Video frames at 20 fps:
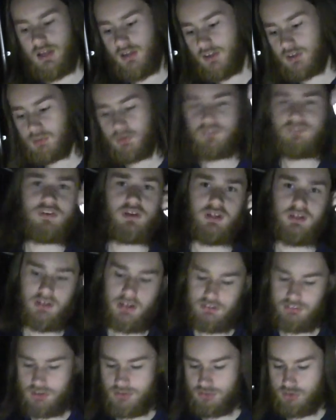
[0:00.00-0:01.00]
This one's fairly
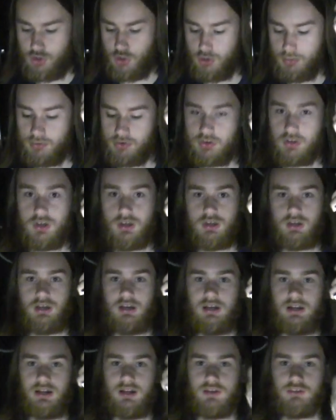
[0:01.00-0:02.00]
nice. It zooms,
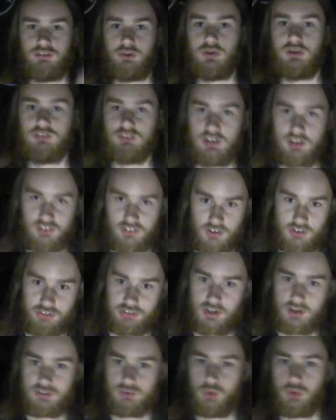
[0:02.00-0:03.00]
so you can see it across
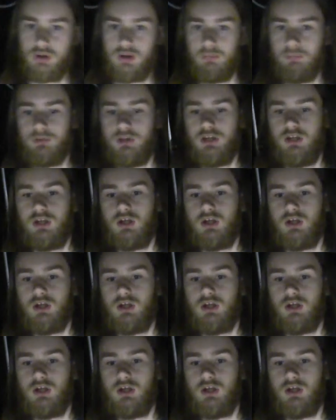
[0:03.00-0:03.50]
the auditorium.